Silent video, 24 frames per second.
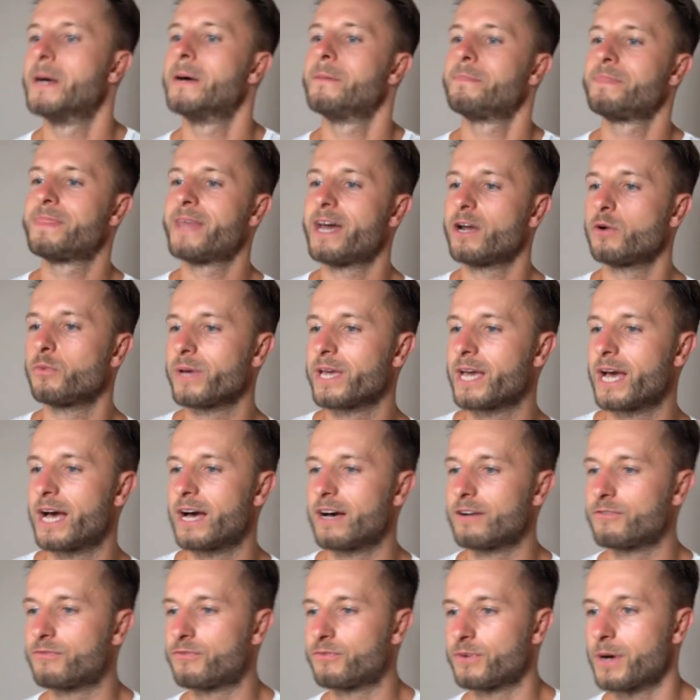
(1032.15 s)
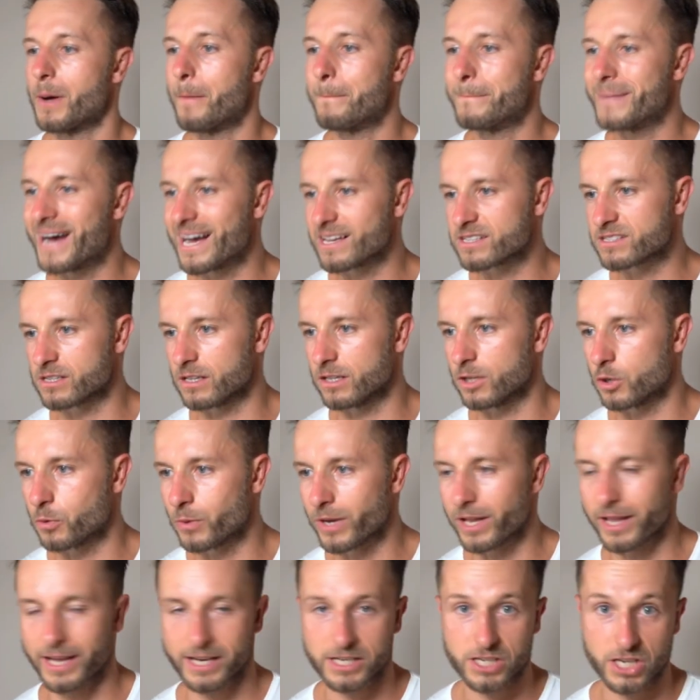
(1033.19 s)
Then we have muscle
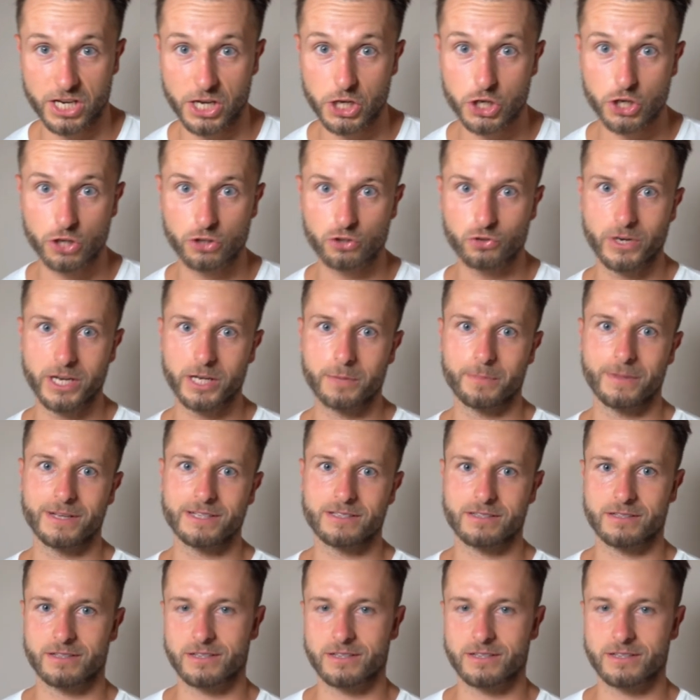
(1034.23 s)
relaxation treatments.